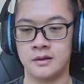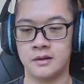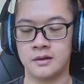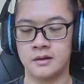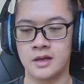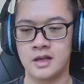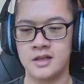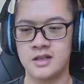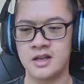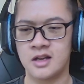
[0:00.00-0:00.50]

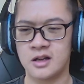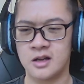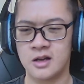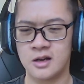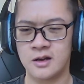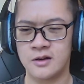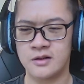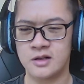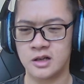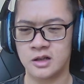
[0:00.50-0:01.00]
that's a lot
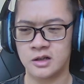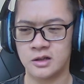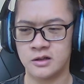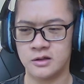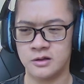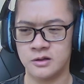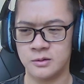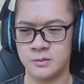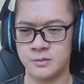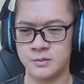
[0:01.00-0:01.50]
of Doctor
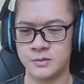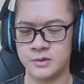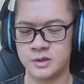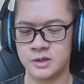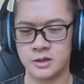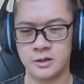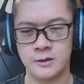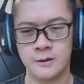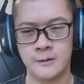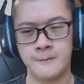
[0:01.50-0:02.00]

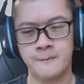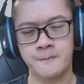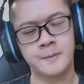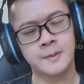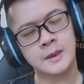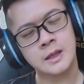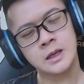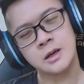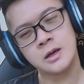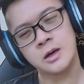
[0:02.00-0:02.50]
Dooms
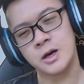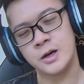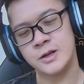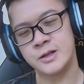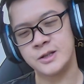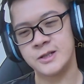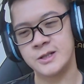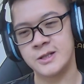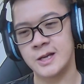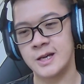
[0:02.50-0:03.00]
on
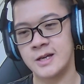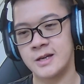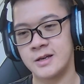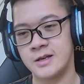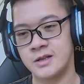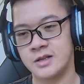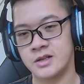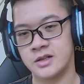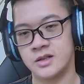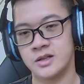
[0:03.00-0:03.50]

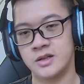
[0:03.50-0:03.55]
stage.